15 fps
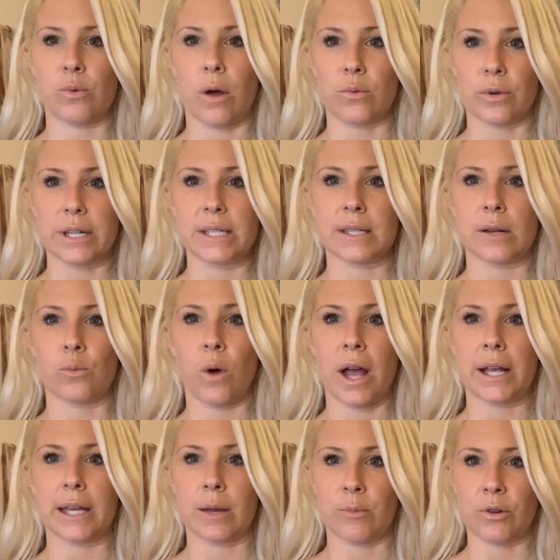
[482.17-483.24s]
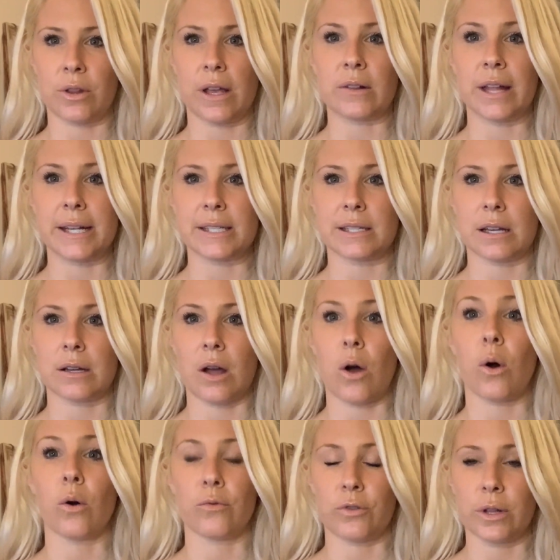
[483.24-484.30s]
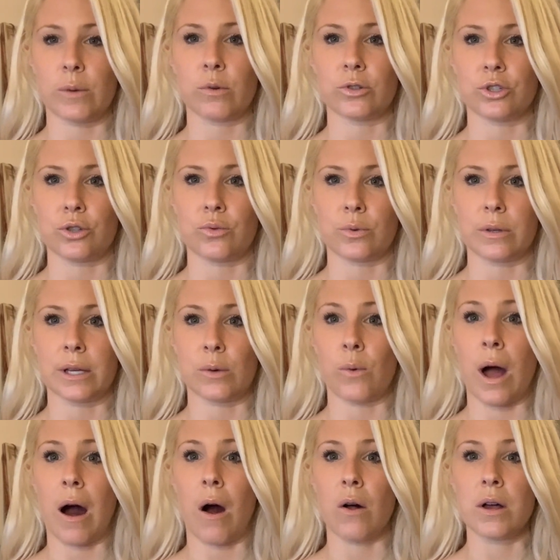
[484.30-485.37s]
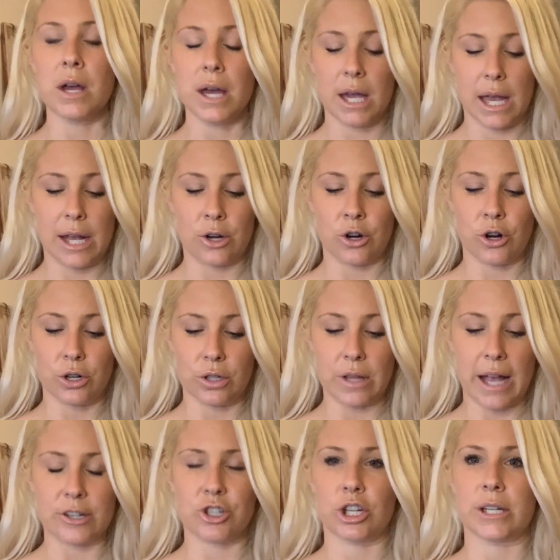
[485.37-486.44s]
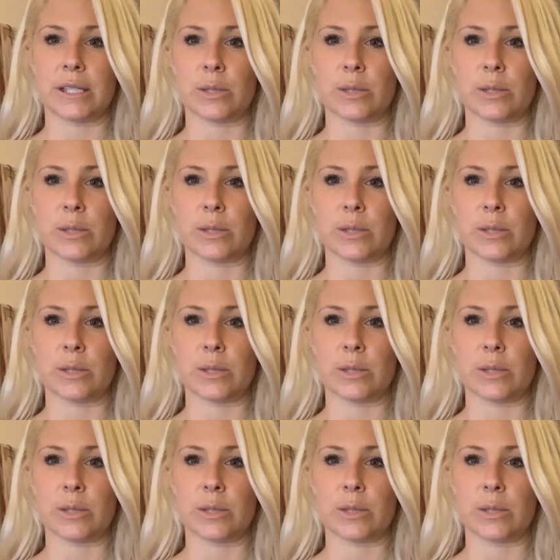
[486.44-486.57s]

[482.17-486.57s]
a reason why Kimberly Klasick hopefully will do really well in her election,